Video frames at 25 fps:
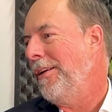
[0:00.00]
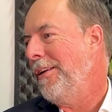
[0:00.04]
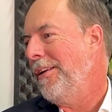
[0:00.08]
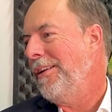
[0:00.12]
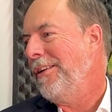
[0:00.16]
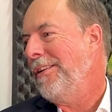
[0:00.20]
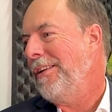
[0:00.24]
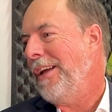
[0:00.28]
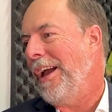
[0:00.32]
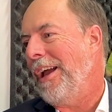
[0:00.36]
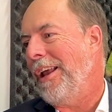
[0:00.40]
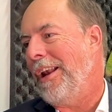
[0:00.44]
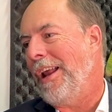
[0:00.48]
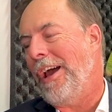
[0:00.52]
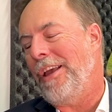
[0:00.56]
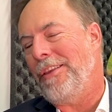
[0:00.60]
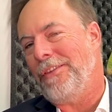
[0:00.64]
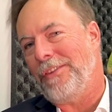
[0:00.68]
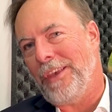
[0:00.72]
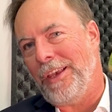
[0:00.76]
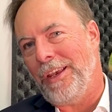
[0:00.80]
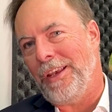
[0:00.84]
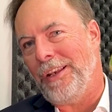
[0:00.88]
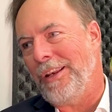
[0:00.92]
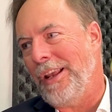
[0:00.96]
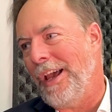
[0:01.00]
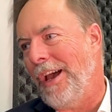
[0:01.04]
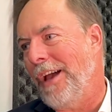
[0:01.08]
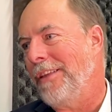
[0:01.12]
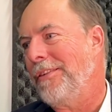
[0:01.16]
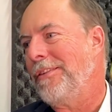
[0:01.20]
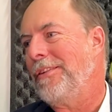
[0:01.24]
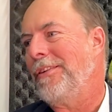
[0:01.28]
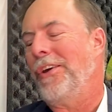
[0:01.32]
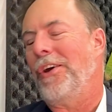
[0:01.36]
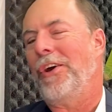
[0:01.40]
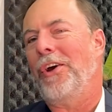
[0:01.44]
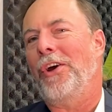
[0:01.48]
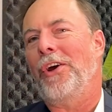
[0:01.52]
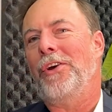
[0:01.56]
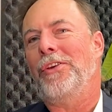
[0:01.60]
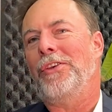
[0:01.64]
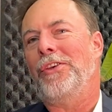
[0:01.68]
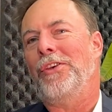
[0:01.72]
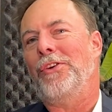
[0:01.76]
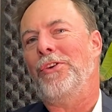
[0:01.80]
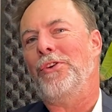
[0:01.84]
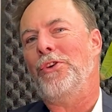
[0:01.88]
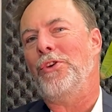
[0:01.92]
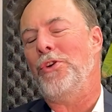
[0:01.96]
And I think that
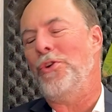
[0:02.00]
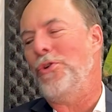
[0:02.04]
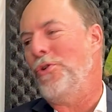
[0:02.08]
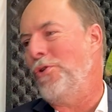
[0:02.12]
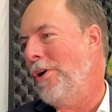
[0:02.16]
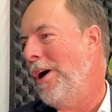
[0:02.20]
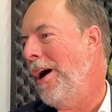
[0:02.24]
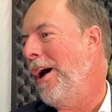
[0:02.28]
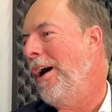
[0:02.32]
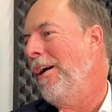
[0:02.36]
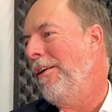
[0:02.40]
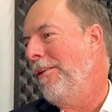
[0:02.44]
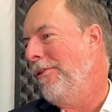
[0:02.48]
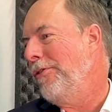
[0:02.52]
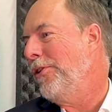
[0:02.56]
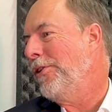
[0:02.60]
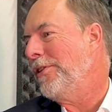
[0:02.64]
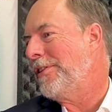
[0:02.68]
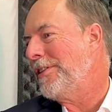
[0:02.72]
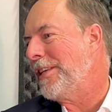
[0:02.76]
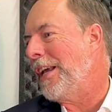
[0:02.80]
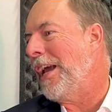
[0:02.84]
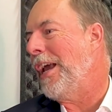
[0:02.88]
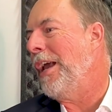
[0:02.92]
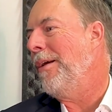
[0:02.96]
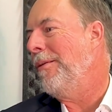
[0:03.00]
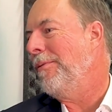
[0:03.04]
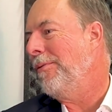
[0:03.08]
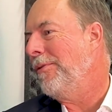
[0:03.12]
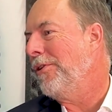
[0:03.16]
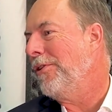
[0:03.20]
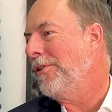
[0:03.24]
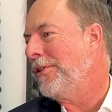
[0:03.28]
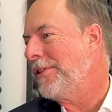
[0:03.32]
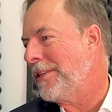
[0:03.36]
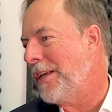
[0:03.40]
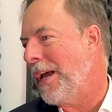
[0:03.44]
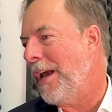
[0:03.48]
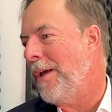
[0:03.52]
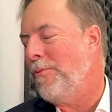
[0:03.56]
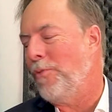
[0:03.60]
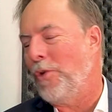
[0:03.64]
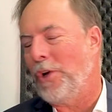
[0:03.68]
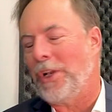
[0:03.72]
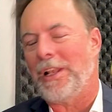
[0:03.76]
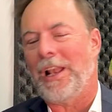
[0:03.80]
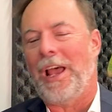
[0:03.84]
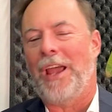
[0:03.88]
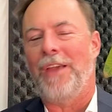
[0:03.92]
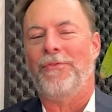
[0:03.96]
you have the same
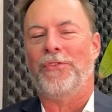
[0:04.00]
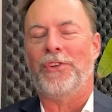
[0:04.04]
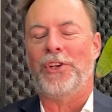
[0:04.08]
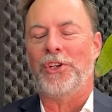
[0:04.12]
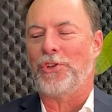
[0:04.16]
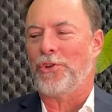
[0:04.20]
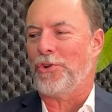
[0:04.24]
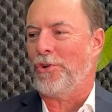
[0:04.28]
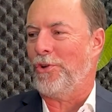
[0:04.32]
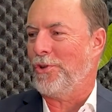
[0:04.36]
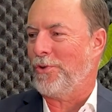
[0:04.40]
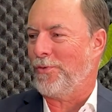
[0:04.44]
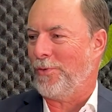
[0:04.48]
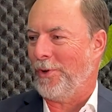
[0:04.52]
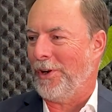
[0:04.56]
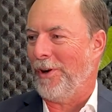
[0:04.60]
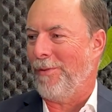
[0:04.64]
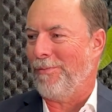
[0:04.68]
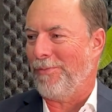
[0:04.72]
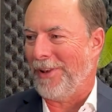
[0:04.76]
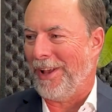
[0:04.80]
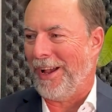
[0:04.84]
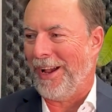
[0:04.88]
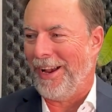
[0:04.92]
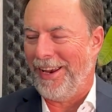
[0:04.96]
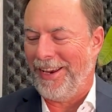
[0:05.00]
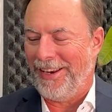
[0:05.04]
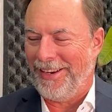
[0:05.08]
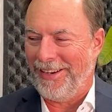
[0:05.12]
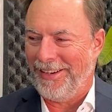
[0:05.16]
with life insurance would apply.